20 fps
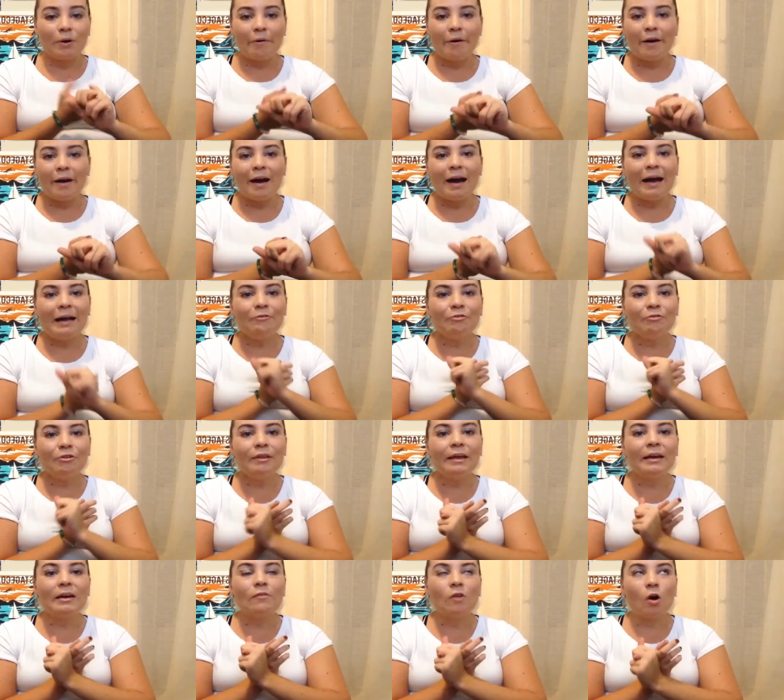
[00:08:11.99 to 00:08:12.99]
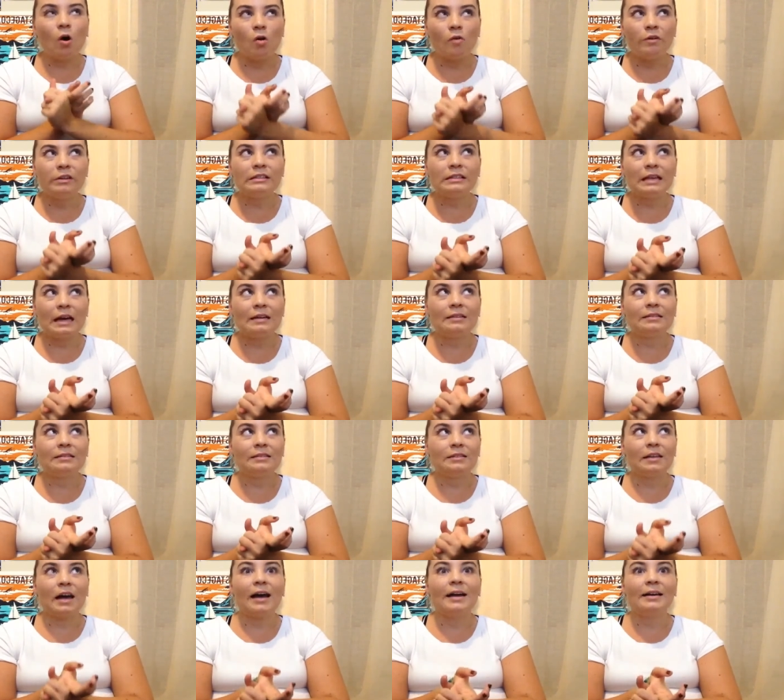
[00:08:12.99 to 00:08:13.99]
I feel like I've always had
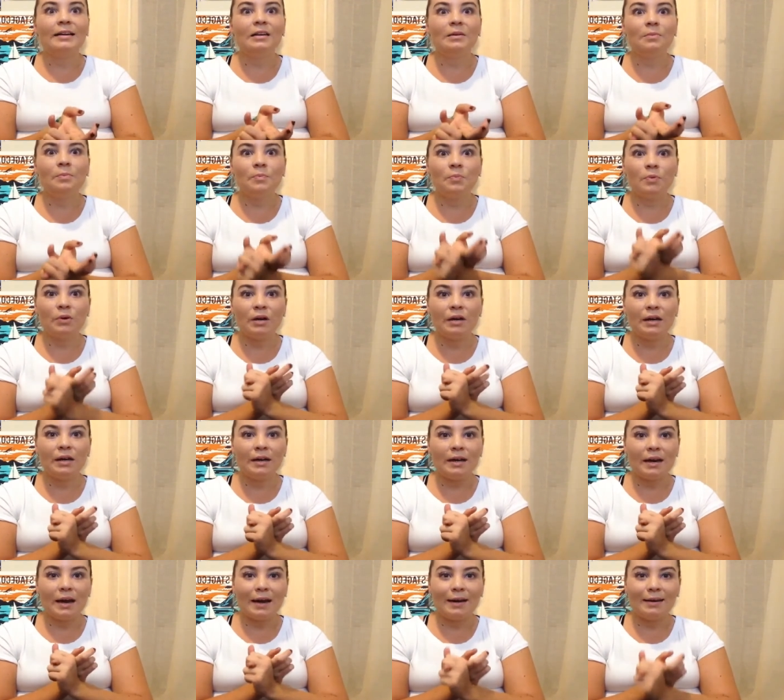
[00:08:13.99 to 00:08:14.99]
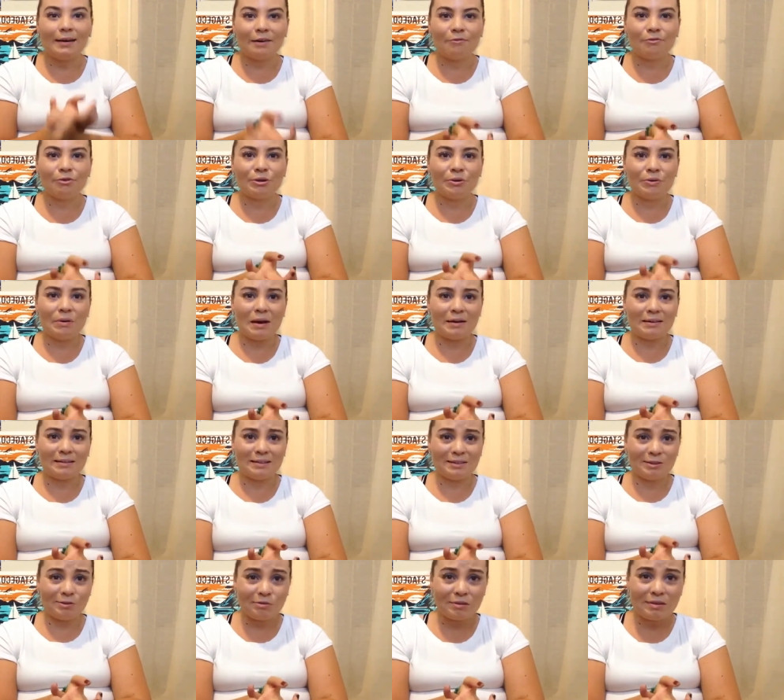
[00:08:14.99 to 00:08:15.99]
anxiety, but I never knew how to
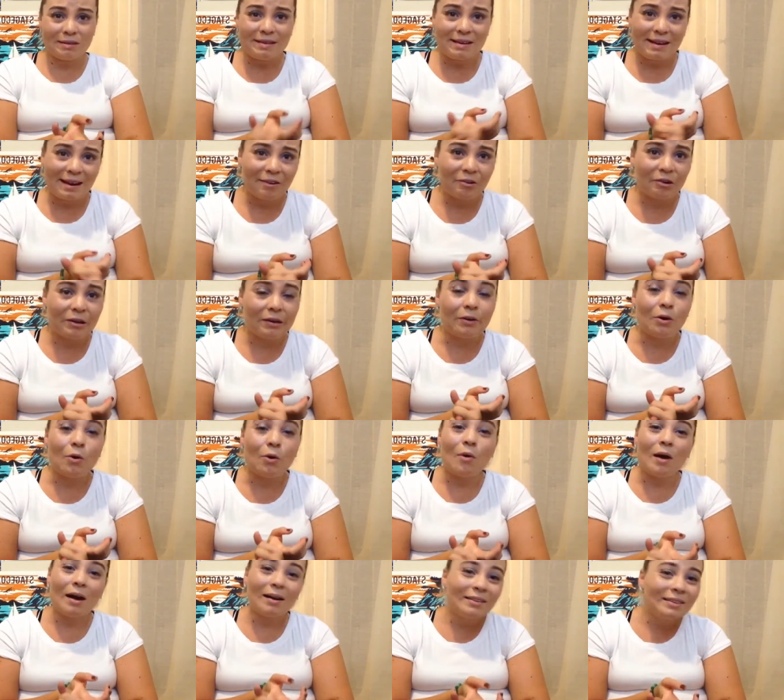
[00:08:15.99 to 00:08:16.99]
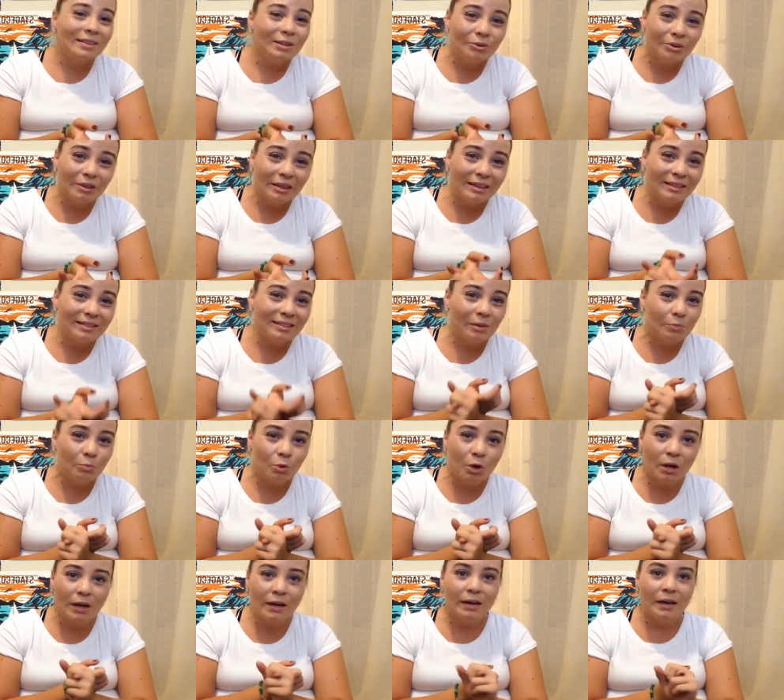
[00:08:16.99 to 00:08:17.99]
deal with it. Now I know how to deal with it
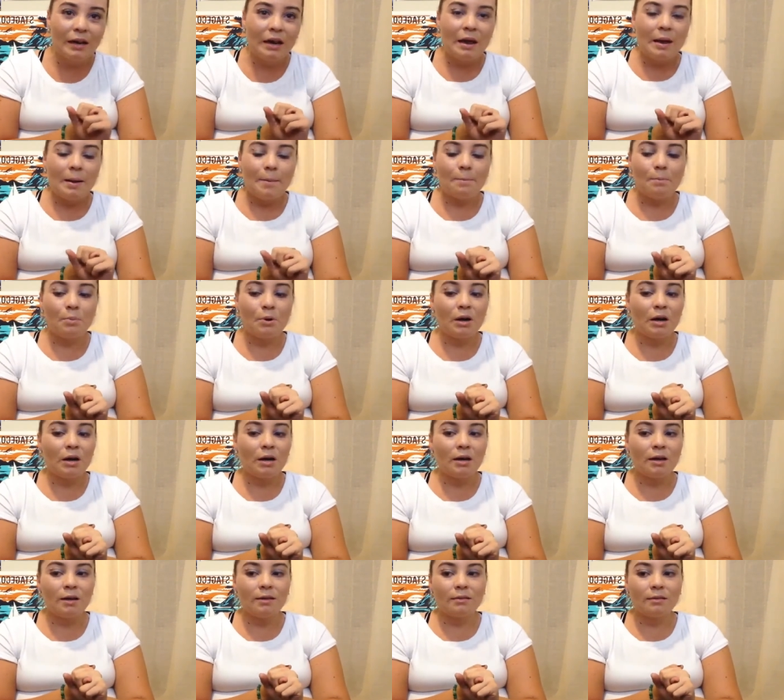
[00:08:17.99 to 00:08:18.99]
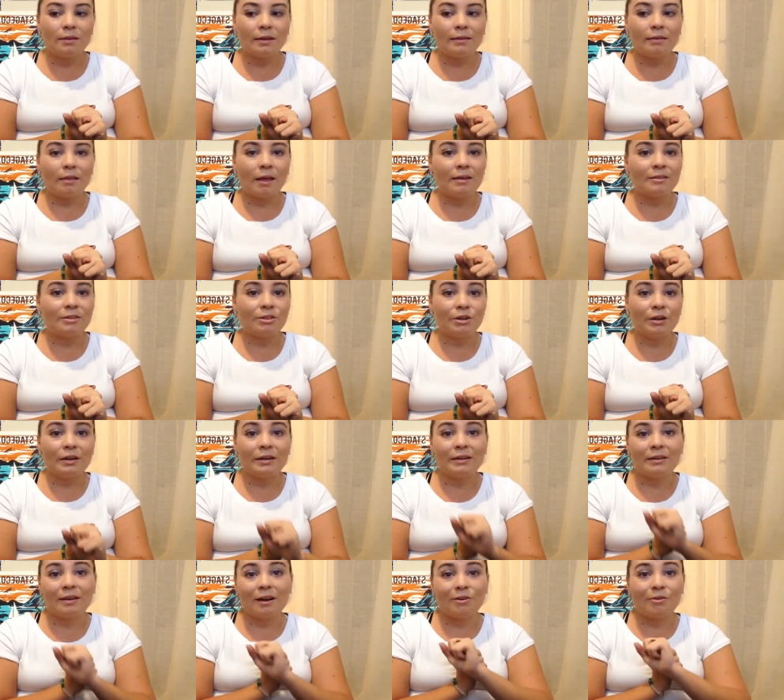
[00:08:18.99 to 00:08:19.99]
somewhat, but like last year I
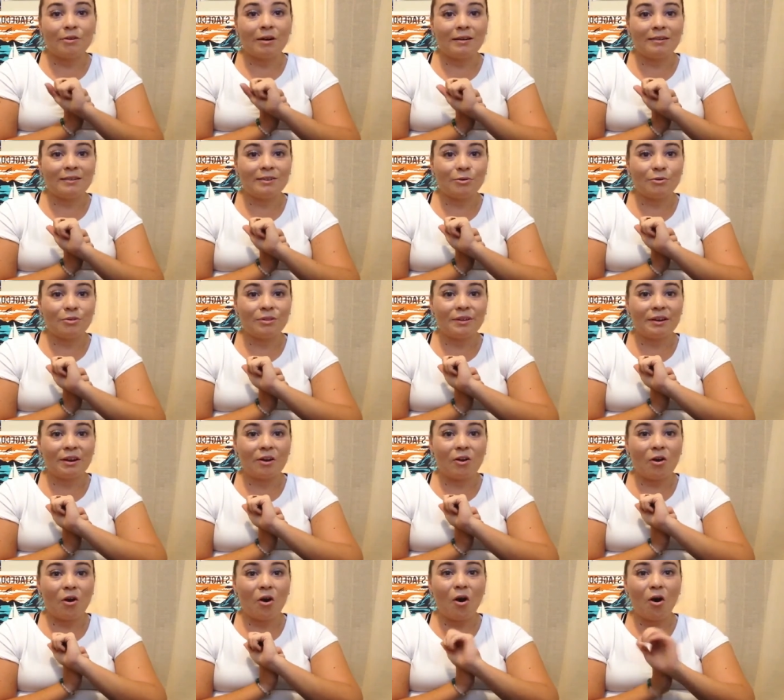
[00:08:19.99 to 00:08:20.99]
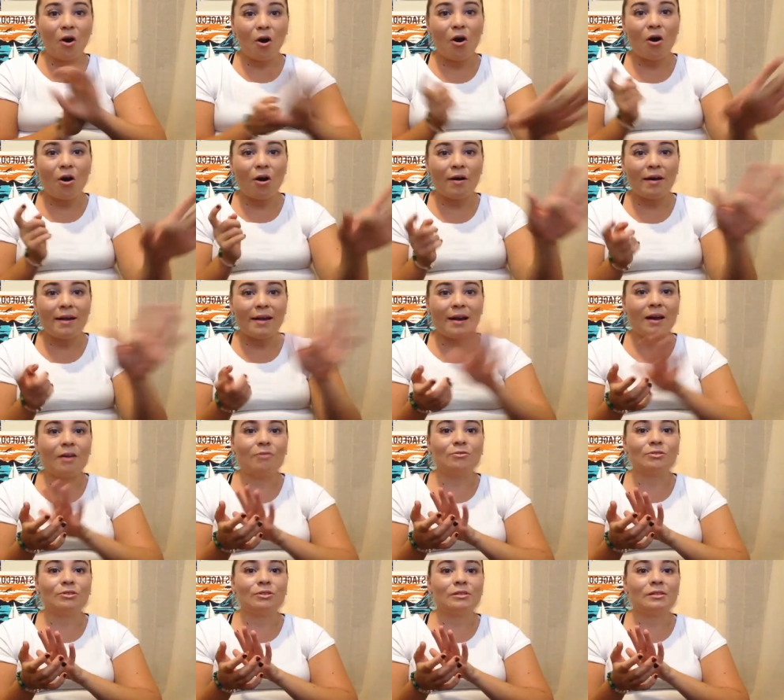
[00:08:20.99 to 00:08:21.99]
did not know how to deal with it at all, and
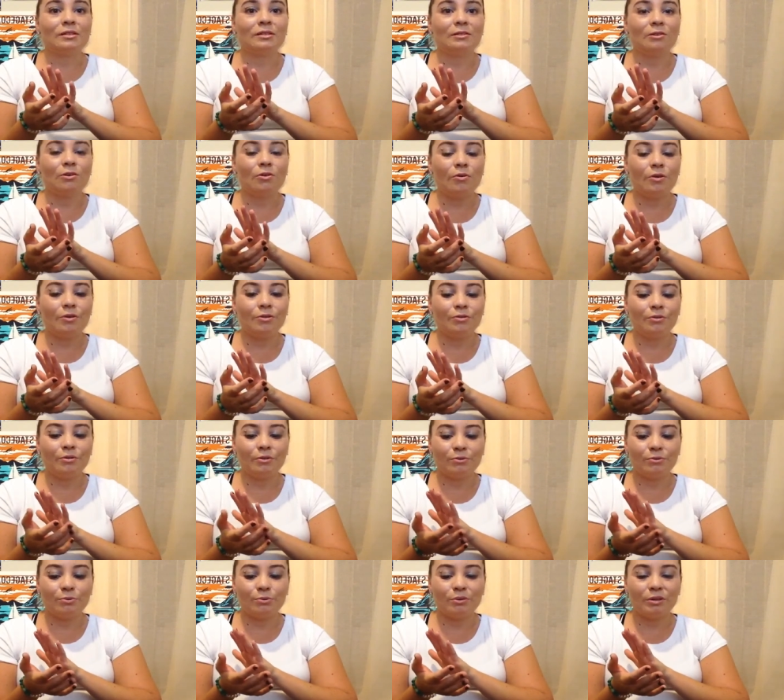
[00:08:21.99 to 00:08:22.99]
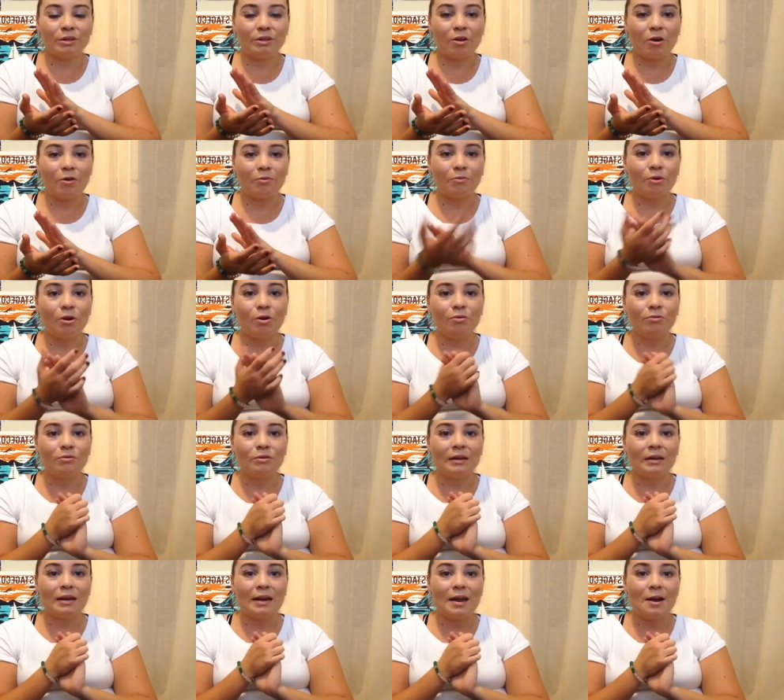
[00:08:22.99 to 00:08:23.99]
I was just going through this really long
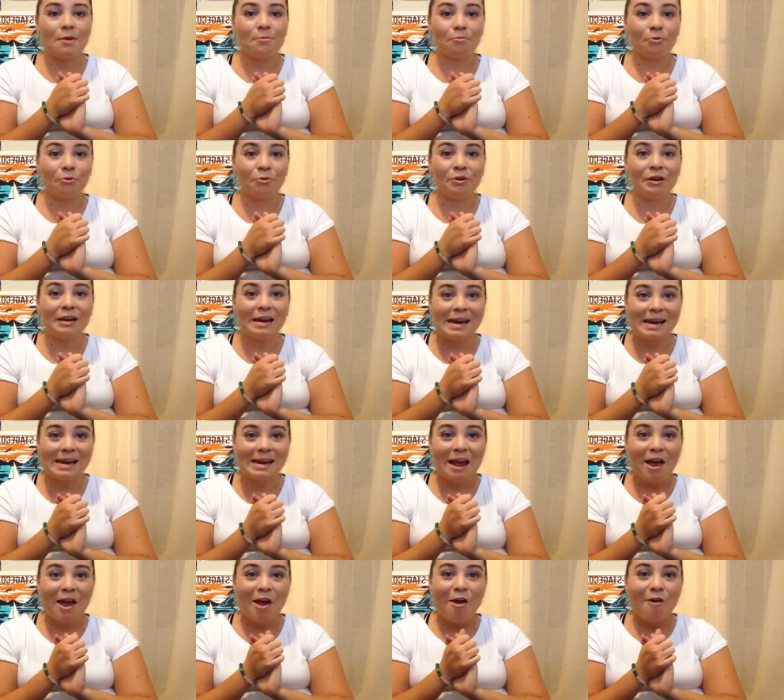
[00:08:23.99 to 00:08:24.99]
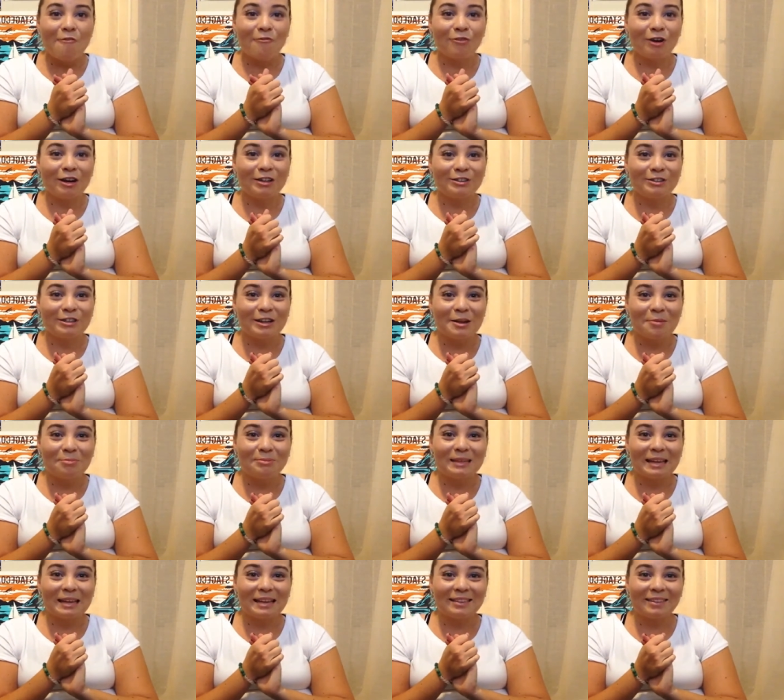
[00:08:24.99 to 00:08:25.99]
road and ruining
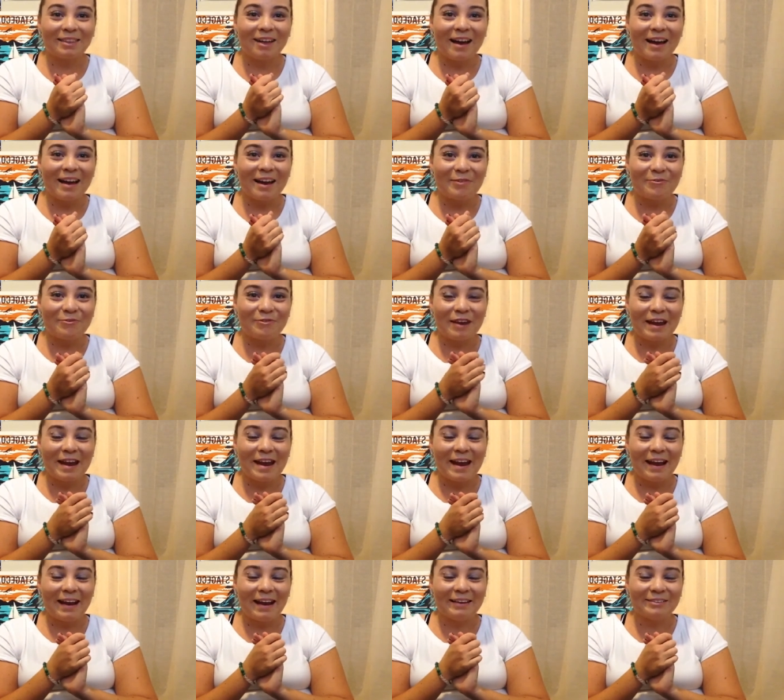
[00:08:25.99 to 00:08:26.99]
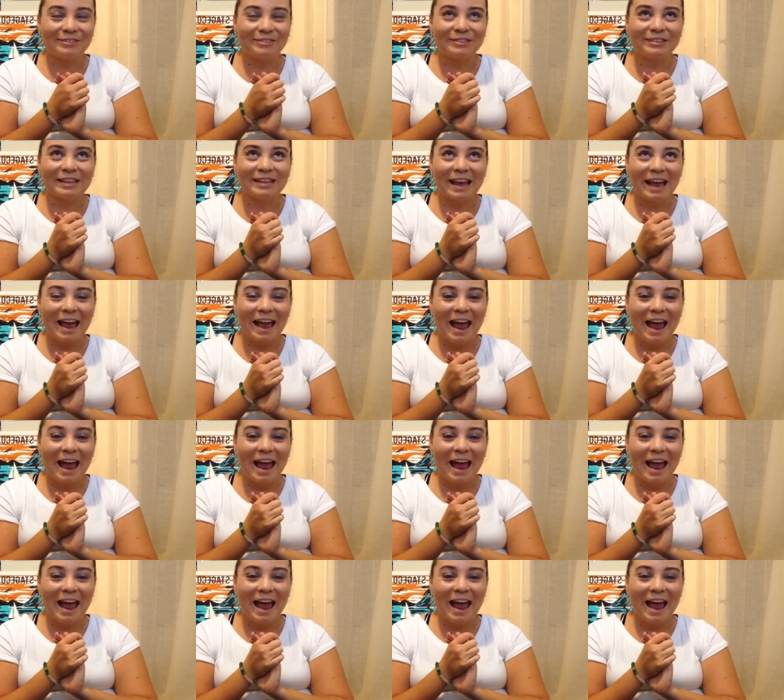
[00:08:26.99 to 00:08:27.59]
friendships and life and just